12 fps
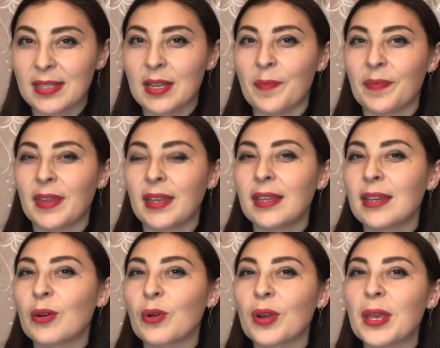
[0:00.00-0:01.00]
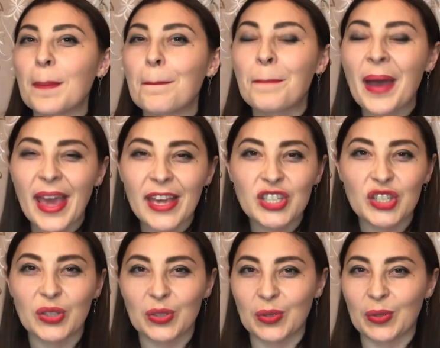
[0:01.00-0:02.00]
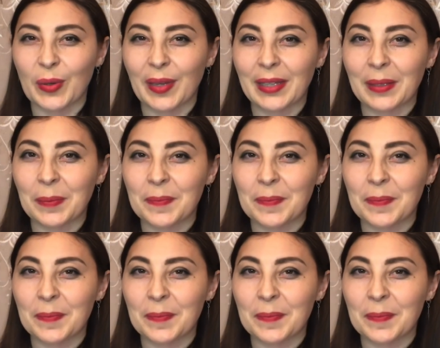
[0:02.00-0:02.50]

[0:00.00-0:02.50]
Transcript: something or impatient to do it.